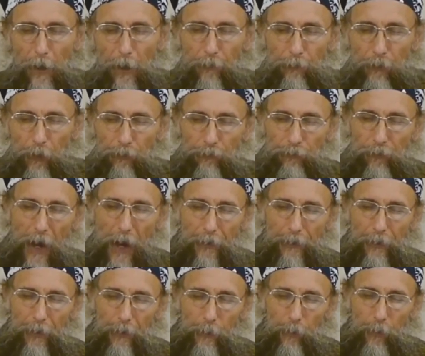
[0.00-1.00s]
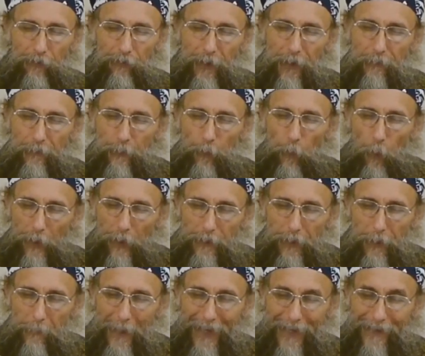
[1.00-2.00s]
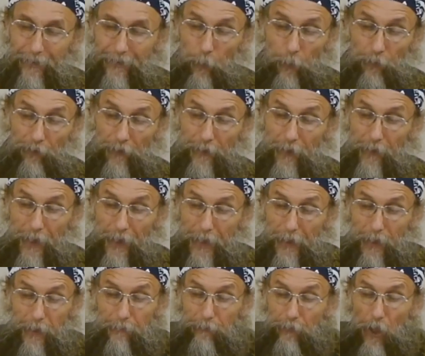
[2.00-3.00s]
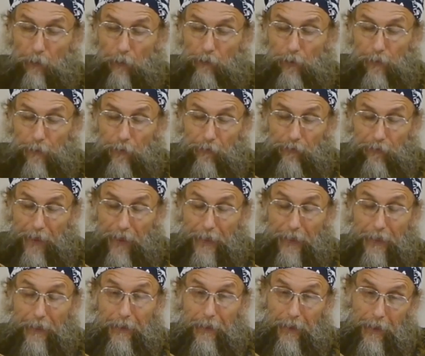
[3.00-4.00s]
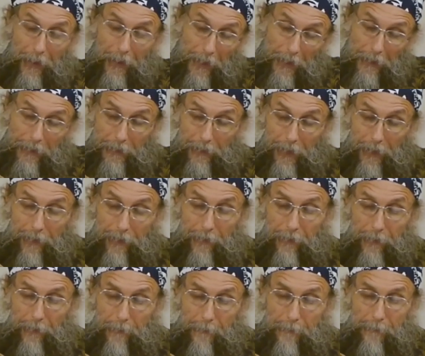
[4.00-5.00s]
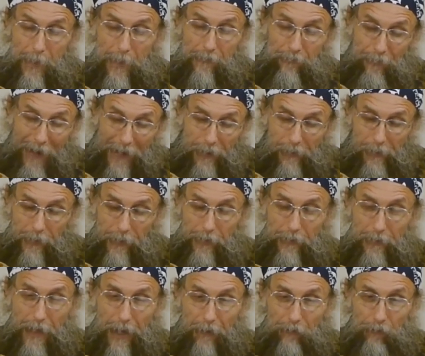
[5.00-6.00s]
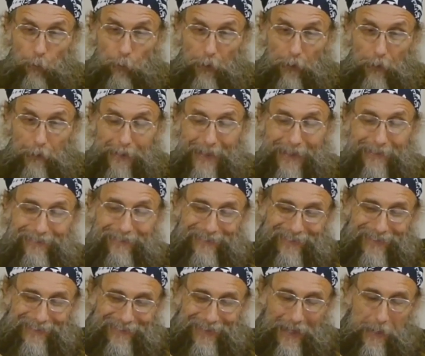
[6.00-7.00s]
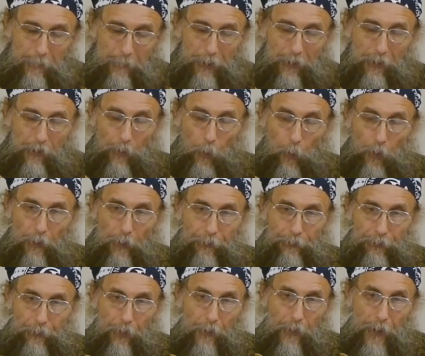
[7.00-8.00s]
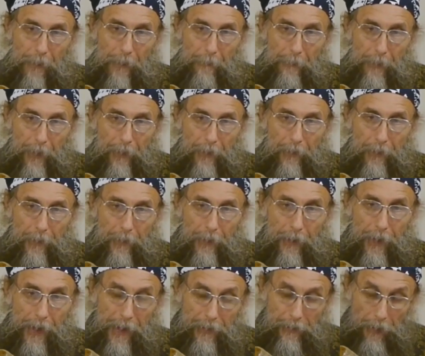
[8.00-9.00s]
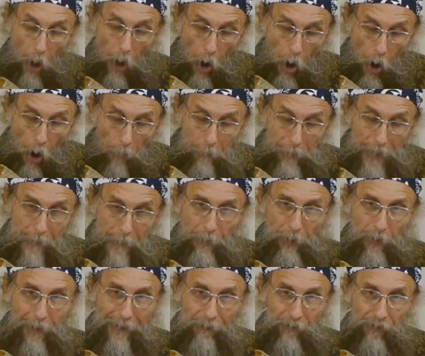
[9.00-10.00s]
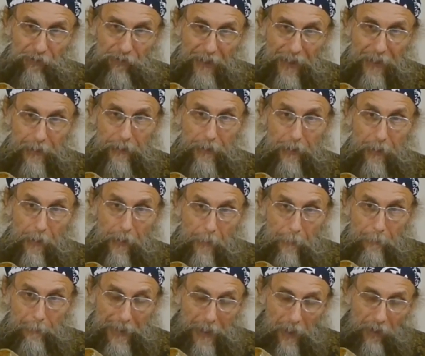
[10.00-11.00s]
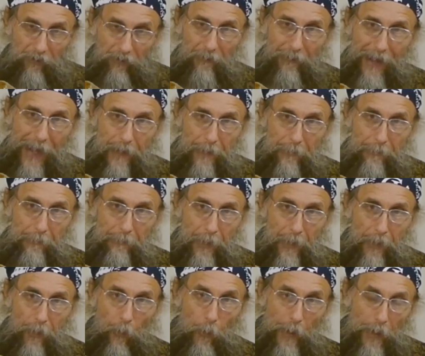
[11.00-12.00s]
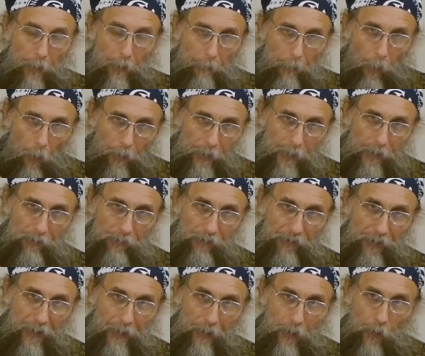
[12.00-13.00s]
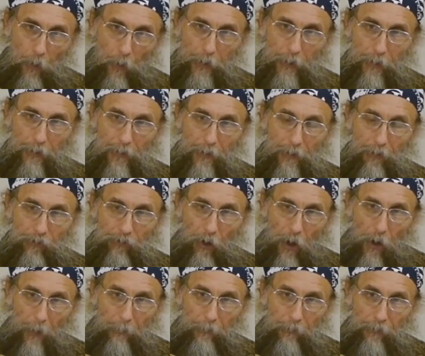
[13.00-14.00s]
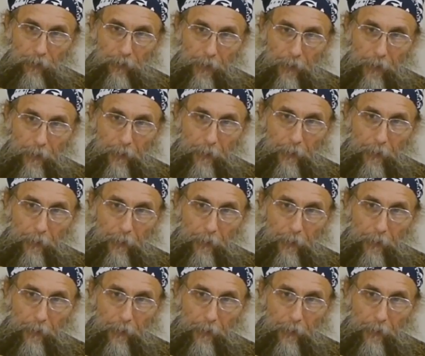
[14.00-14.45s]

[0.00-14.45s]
Our first father was given one command. It was in the negative, don't do this thing, and he did it. He violated God's word, and sin came into the world through him. And all people have sinned because of Adam. We are born in sin, according to the Psalms.